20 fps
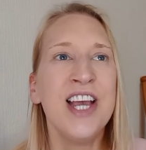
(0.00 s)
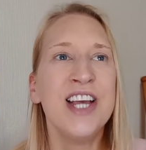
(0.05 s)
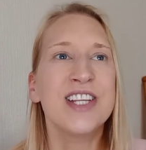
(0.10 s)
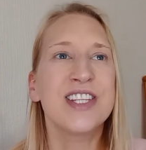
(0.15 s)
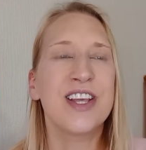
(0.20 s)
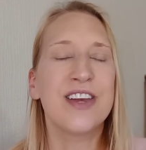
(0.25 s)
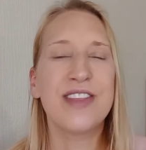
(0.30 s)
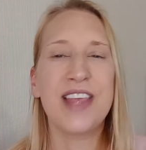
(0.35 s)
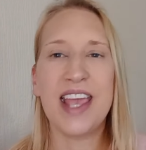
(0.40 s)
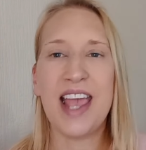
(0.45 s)

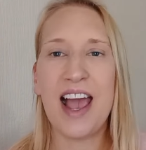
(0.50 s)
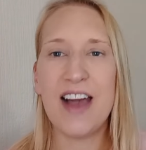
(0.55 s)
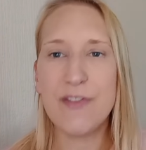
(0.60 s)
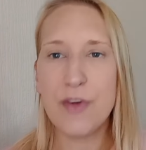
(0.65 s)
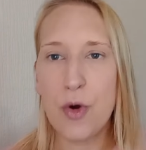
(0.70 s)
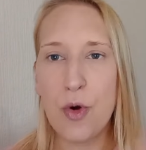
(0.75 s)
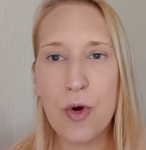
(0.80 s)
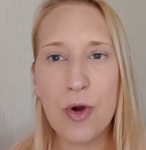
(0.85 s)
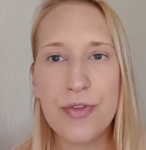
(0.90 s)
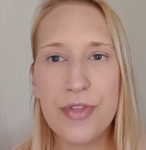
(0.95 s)
So they have
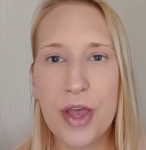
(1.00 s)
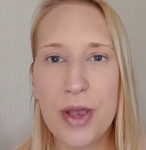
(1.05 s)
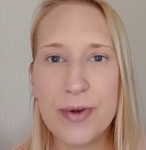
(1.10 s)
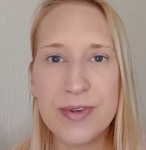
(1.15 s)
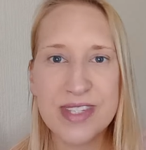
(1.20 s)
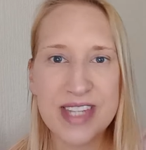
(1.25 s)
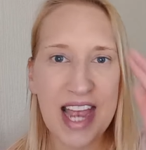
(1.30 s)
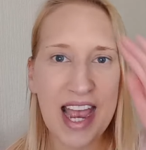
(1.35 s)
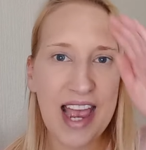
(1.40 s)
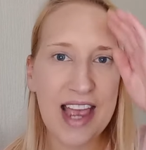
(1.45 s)
all
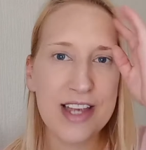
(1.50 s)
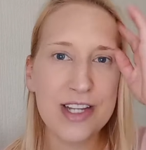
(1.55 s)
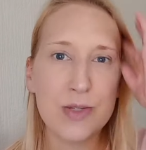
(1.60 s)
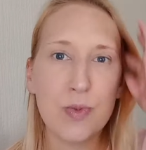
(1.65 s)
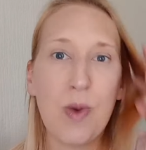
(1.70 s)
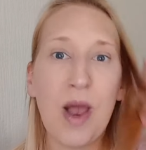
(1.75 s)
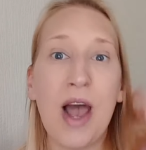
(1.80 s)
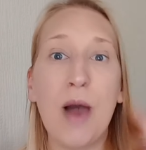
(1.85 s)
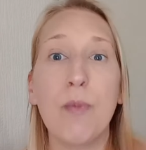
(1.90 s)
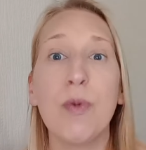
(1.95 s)
those there as
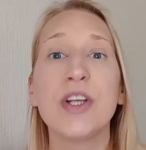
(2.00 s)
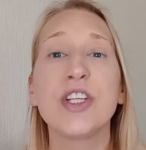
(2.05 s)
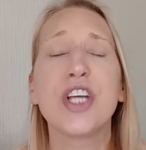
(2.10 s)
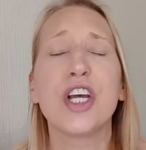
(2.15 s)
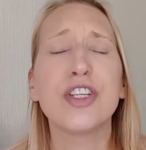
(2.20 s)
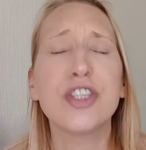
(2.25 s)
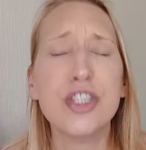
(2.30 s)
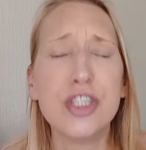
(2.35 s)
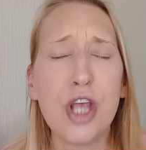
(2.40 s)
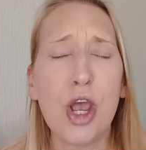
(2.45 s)
well, which
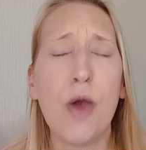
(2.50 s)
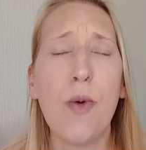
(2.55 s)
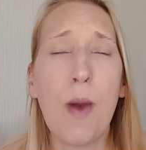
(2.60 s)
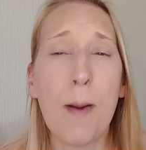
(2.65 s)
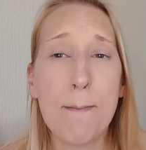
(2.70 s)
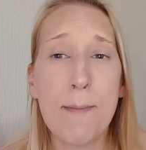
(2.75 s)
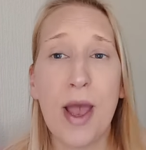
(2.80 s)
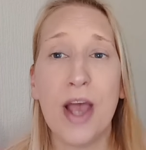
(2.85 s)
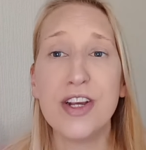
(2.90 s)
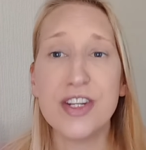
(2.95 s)
are so
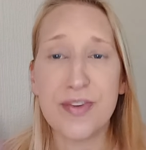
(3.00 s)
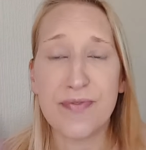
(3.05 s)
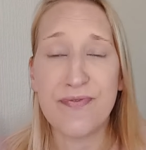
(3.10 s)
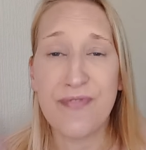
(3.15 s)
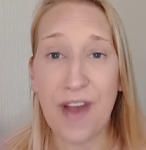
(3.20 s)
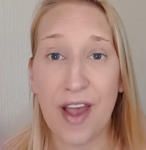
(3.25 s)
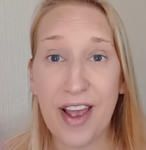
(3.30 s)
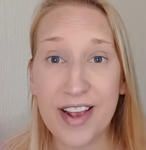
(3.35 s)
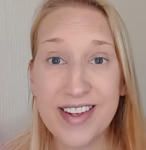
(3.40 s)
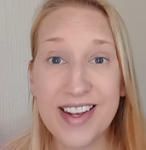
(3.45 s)
much
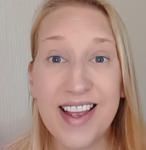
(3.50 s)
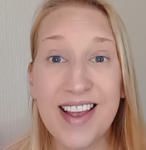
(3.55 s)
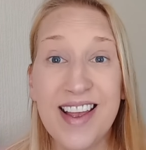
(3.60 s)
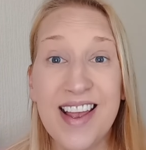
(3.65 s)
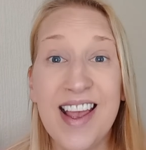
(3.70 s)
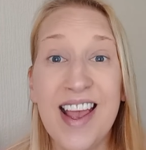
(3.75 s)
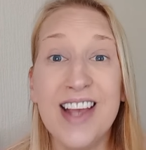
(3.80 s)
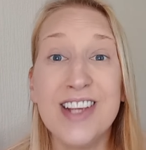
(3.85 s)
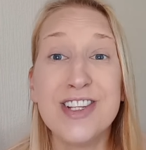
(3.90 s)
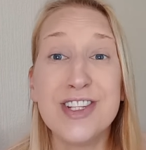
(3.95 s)
fun,
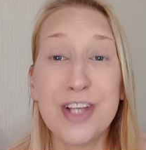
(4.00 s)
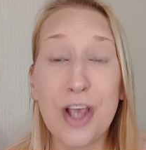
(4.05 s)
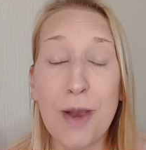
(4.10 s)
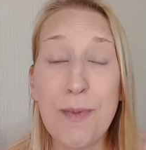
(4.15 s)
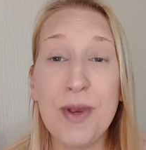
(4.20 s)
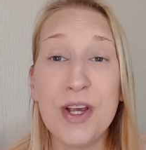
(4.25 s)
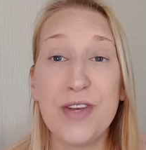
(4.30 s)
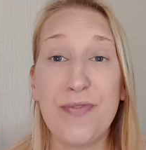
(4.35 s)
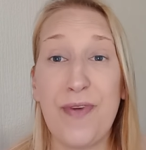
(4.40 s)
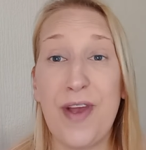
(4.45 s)

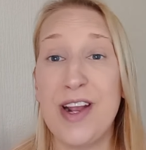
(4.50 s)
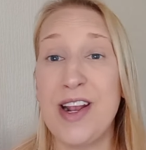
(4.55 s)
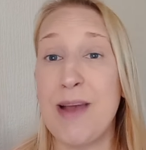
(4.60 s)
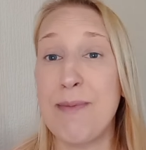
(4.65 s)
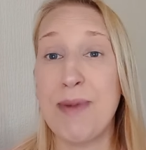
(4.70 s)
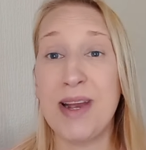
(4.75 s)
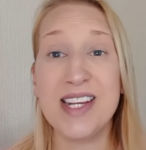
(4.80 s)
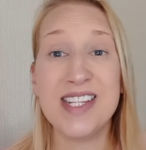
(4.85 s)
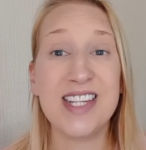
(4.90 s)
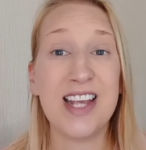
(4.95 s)

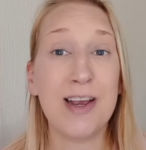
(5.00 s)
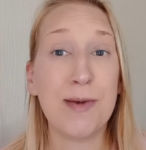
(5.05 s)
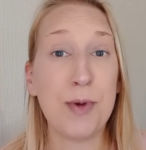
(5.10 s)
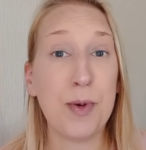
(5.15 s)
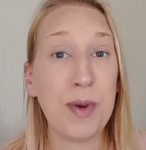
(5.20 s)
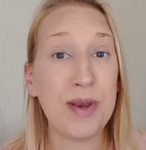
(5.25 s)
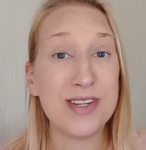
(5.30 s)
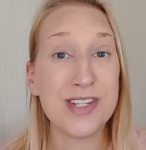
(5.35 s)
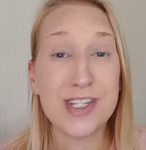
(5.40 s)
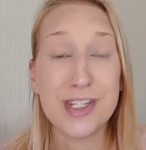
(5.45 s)
and my son came
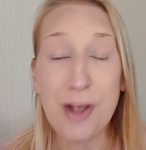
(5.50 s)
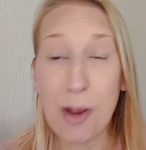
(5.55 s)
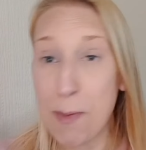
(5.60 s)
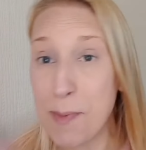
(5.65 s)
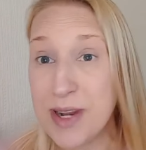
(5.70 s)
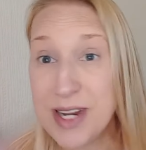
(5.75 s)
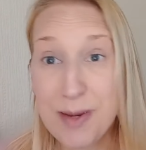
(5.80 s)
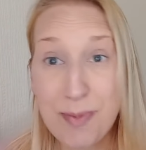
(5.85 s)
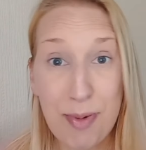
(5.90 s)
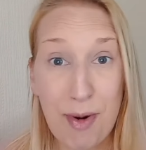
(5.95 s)
away with so
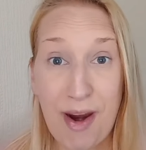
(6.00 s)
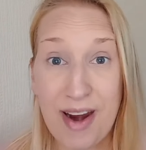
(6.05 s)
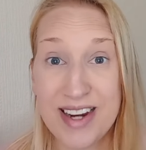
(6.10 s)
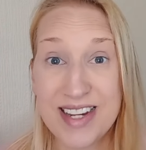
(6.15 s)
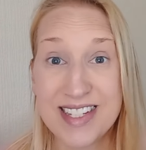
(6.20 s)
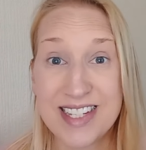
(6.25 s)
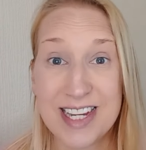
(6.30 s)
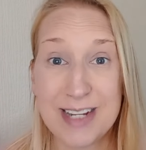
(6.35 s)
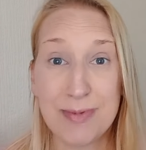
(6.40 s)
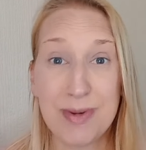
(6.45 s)
many
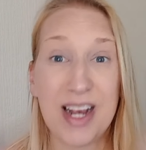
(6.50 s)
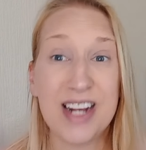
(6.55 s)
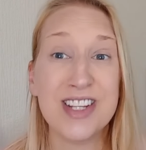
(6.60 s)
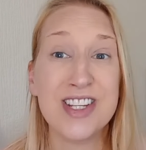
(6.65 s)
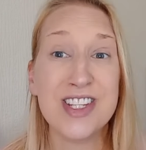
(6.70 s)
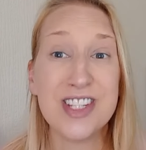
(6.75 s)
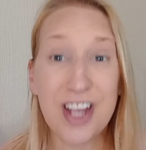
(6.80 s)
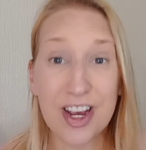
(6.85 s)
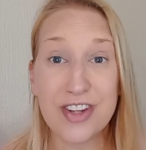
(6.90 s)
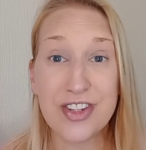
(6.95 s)
prizes. We had
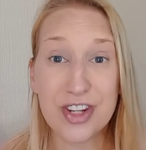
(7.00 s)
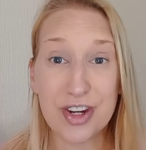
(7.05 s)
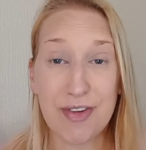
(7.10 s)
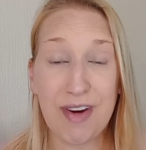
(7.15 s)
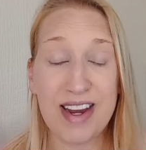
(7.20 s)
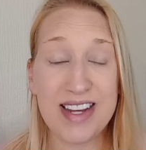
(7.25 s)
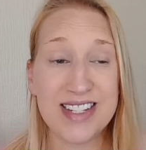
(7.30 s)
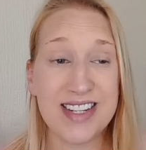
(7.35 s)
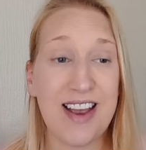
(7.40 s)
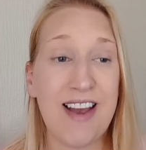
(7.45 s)
such a
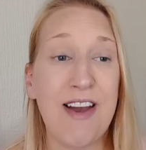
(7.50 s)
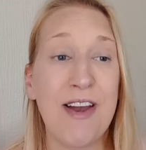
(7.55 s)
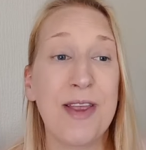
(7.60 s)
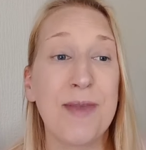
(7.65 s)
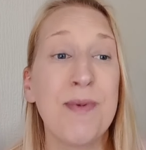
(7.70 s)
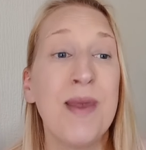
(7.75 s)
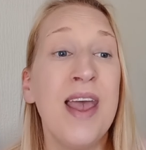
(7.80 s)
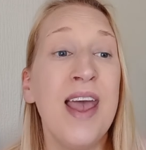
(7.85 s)
great time.